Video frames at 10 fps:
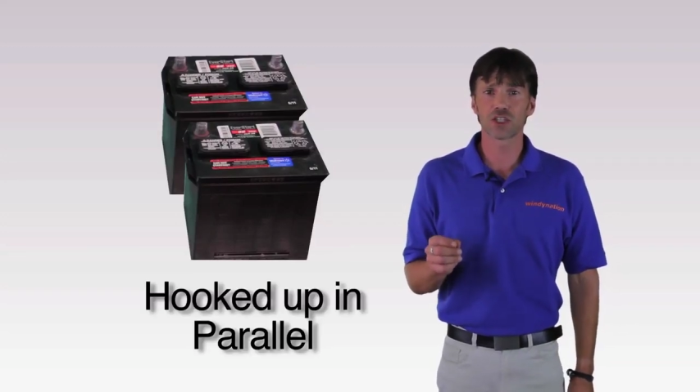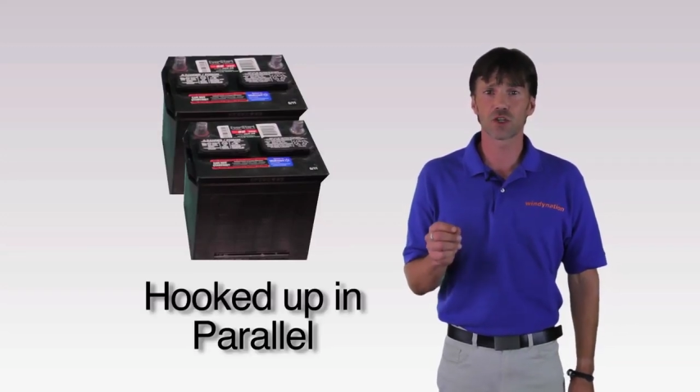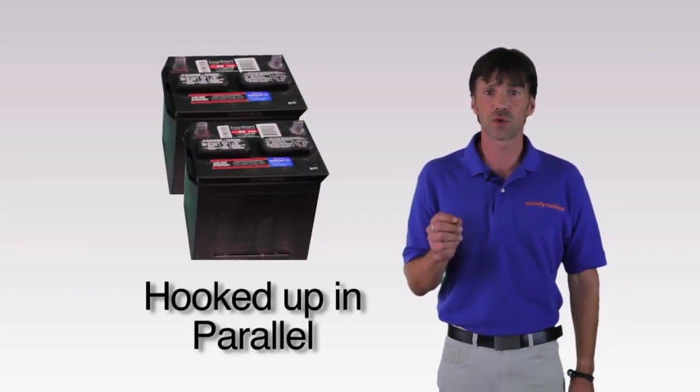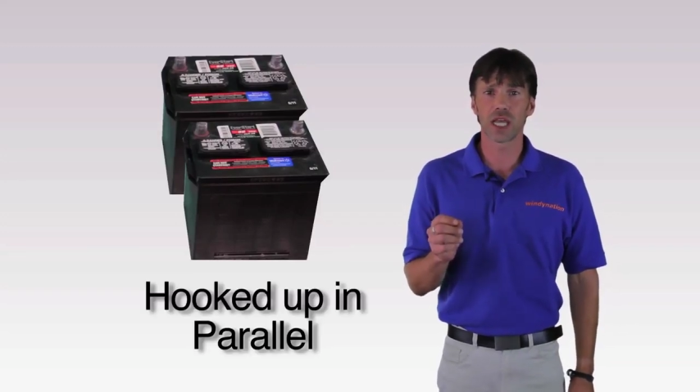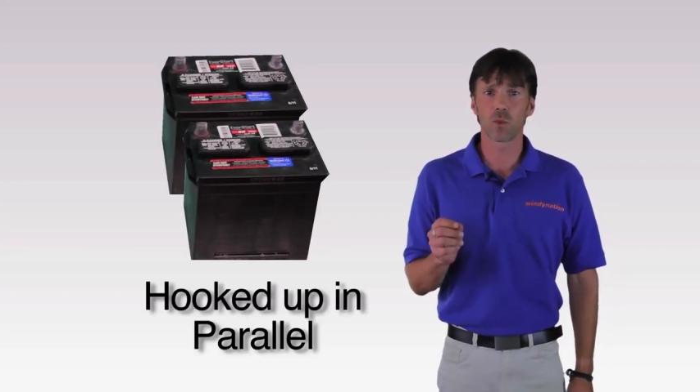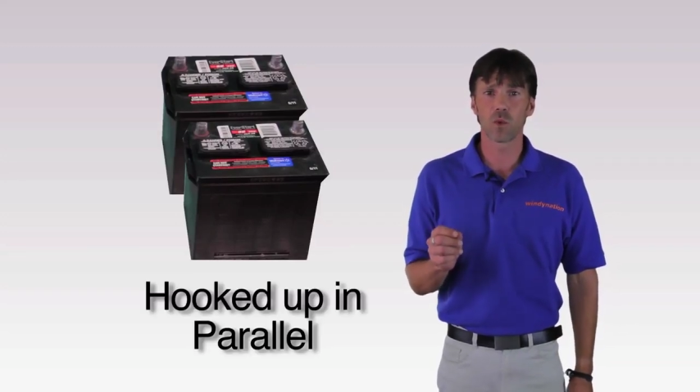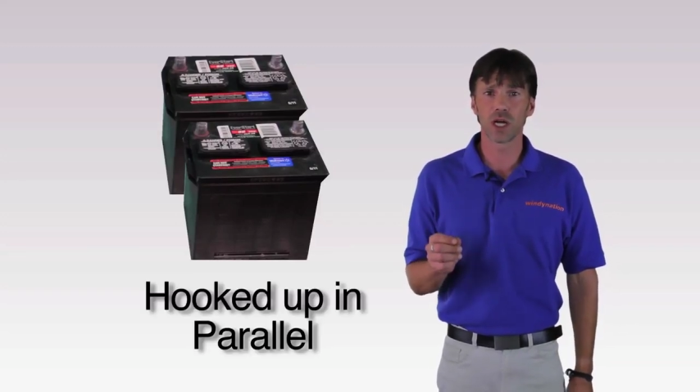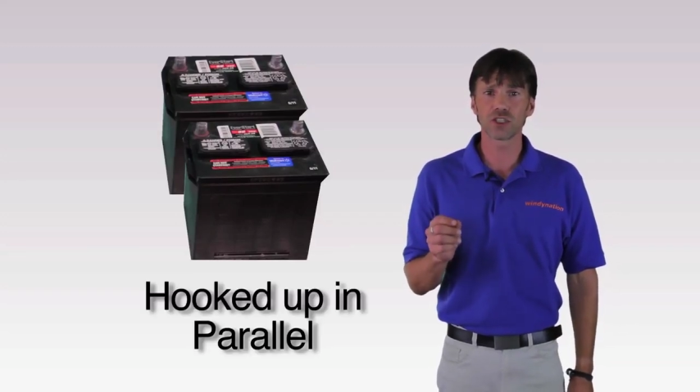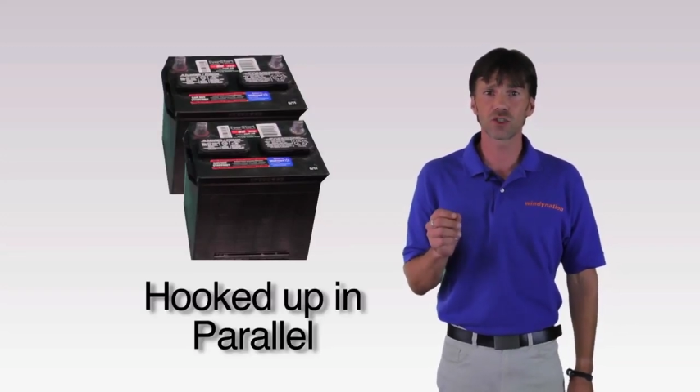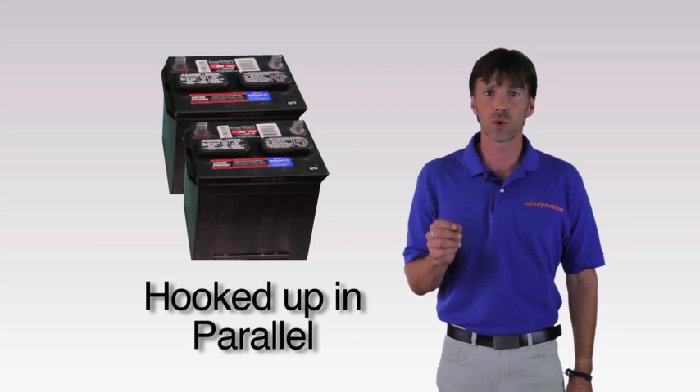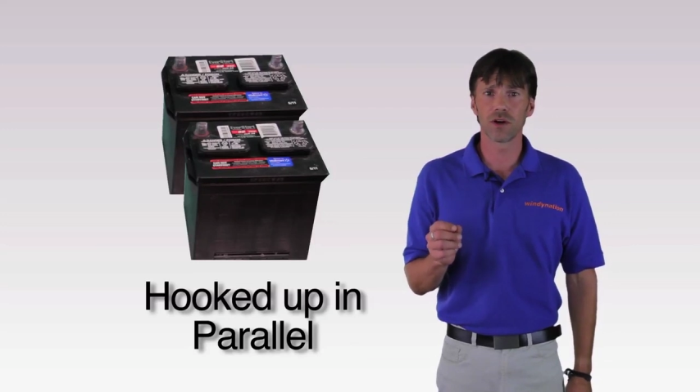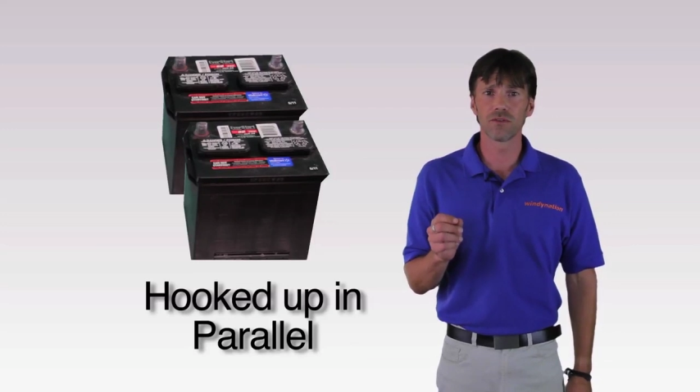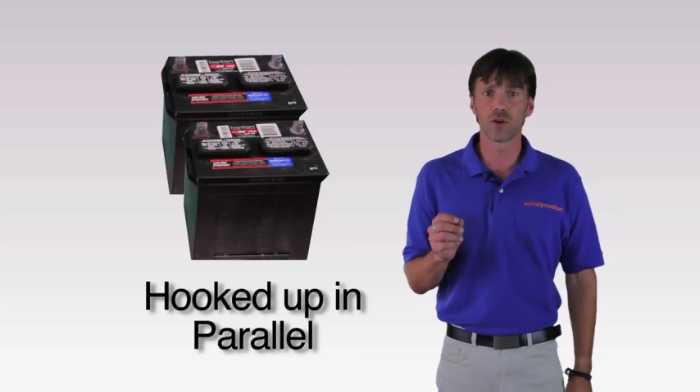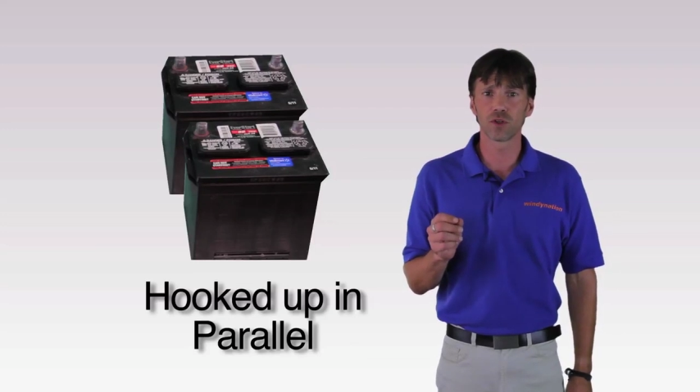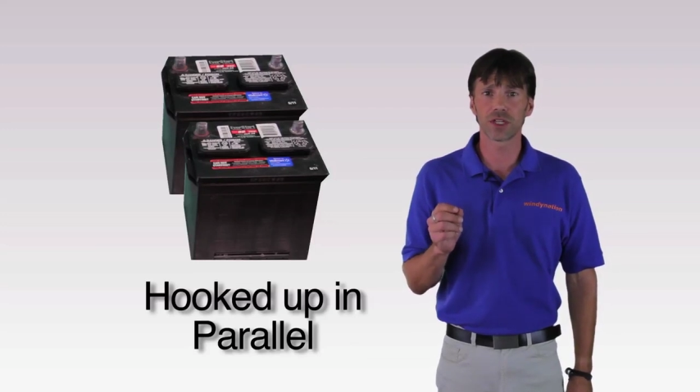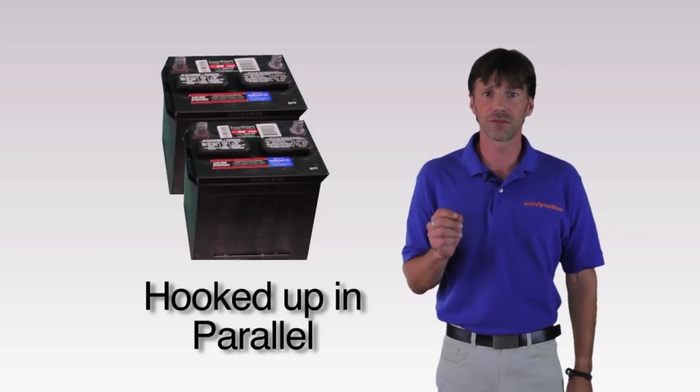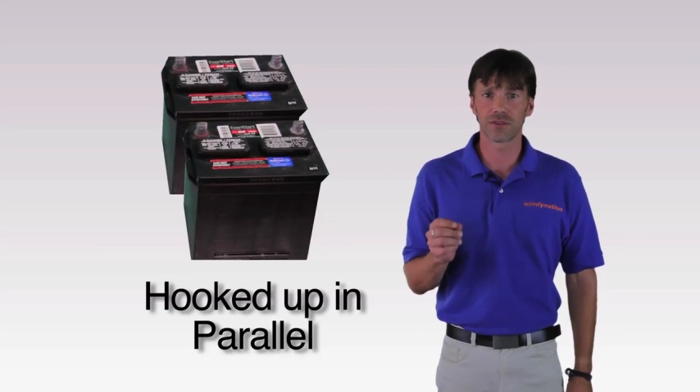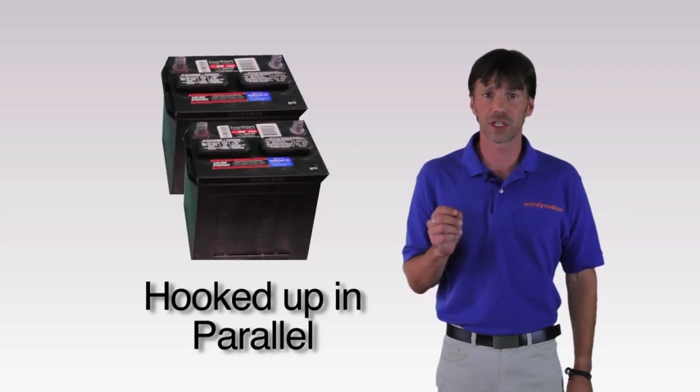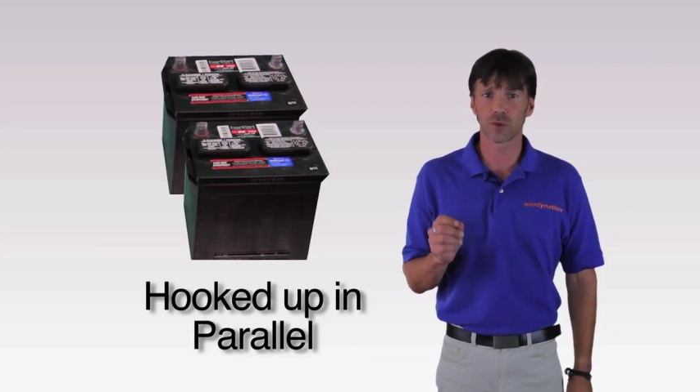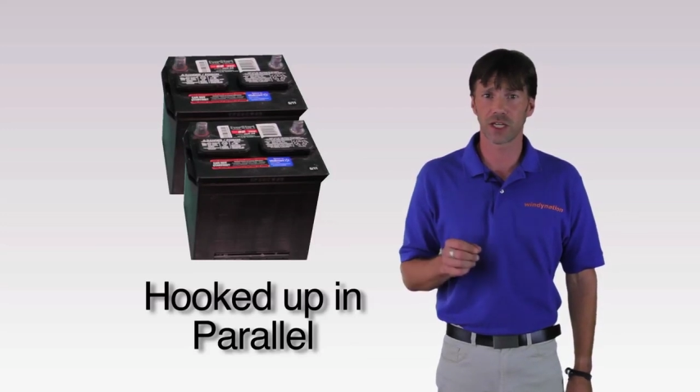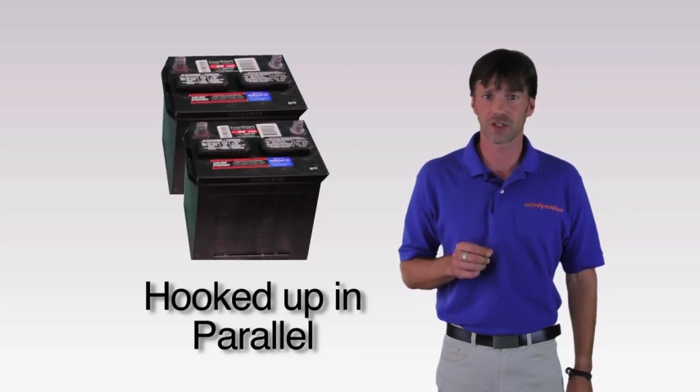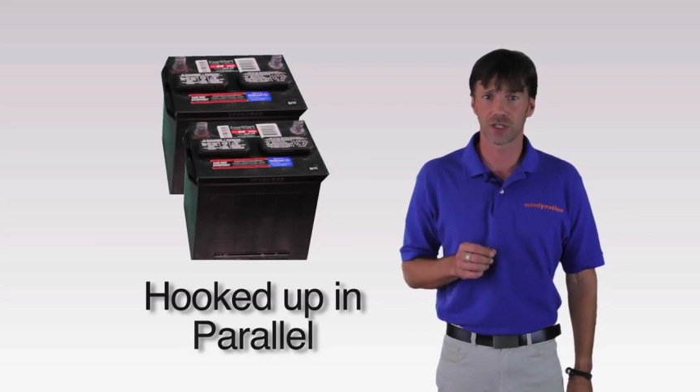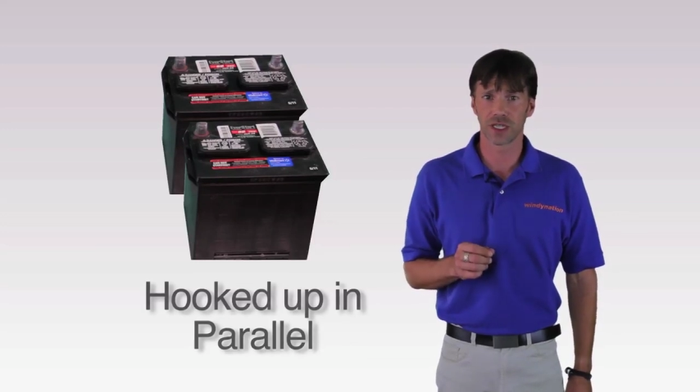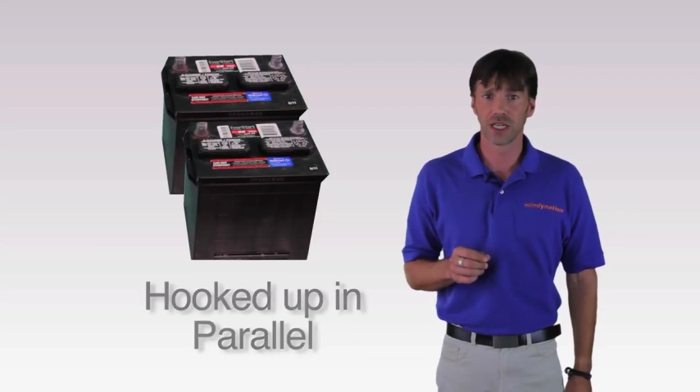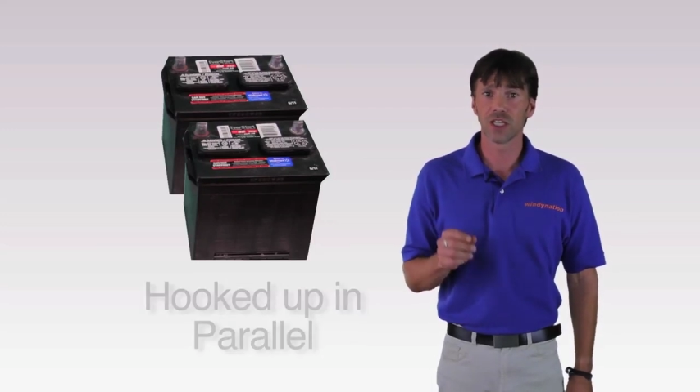to create one 12-volt configuration